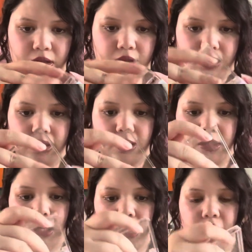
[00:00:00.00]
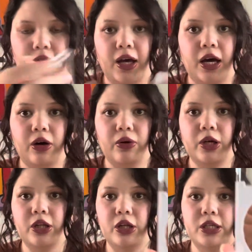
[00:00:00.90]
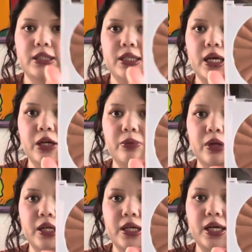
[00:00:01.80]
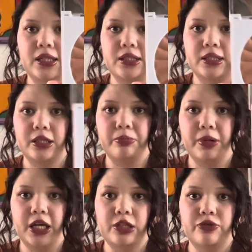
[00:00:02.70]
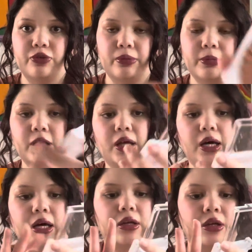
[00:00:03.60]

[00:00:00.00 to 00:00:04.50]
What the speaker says: So this is kind of how it looks like. Really nice. This is a baked formula.